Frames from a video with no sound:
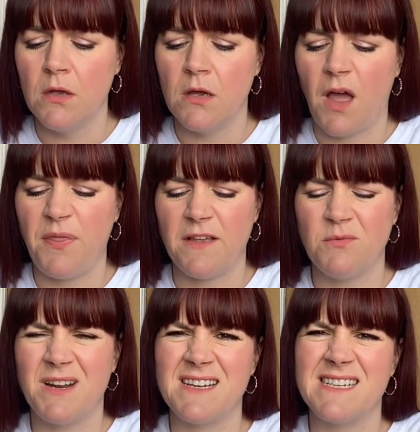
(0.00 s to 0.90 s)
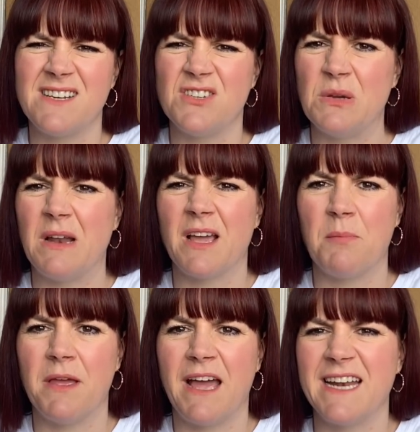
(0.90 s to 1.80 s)
And that's when I tend to do like a
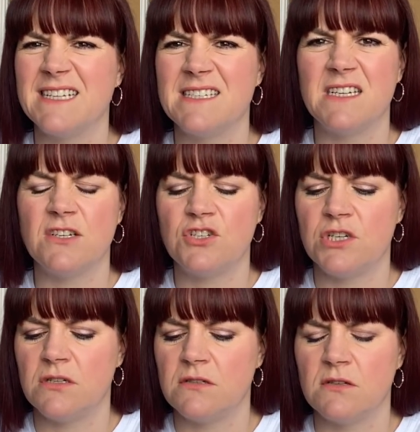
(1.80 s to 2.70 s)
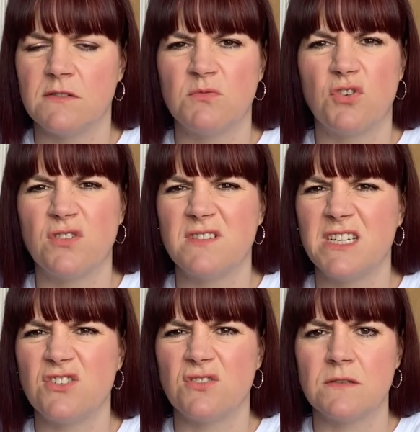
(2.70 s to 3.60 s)
bit of hand stitching, so some cross
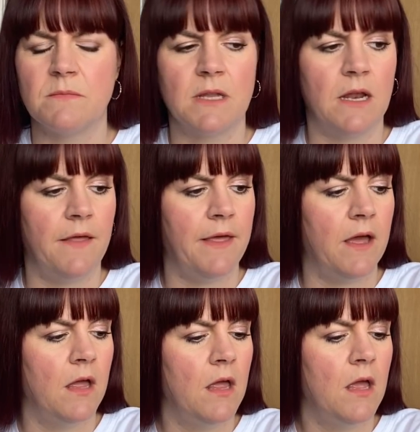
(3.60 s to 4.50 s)
stitch or something like that.